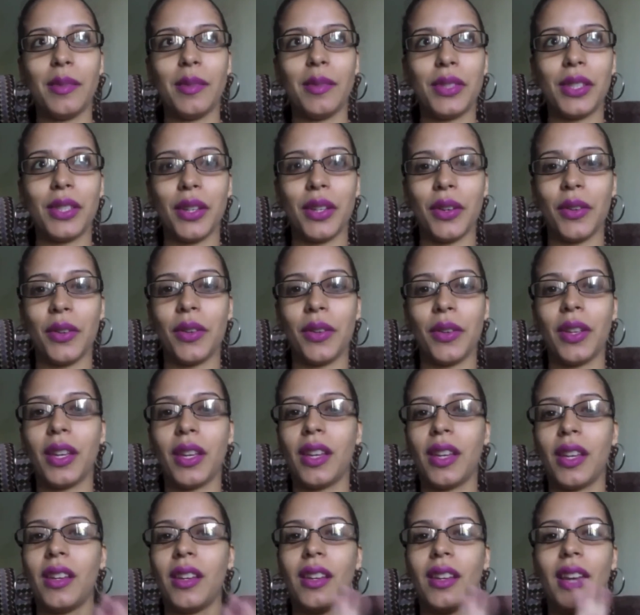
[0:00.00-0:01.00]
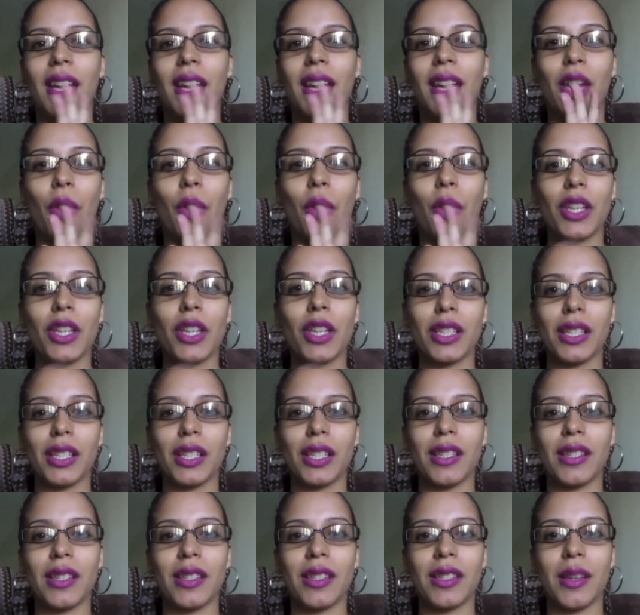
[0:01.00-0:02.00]
So any
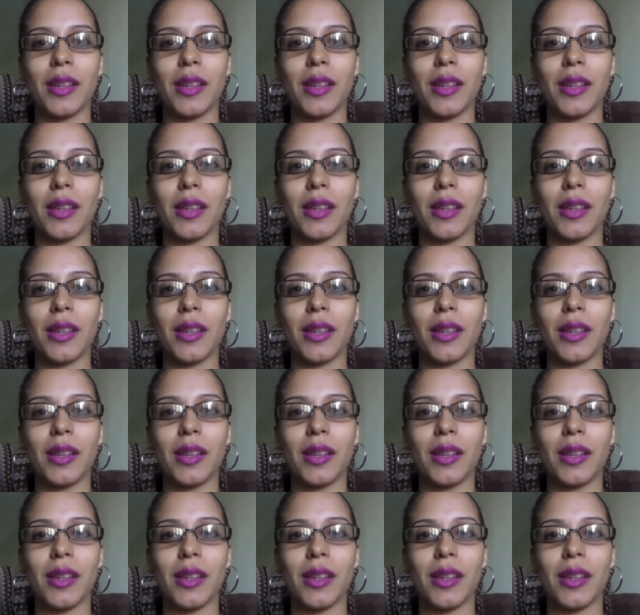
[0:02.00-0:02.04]
questions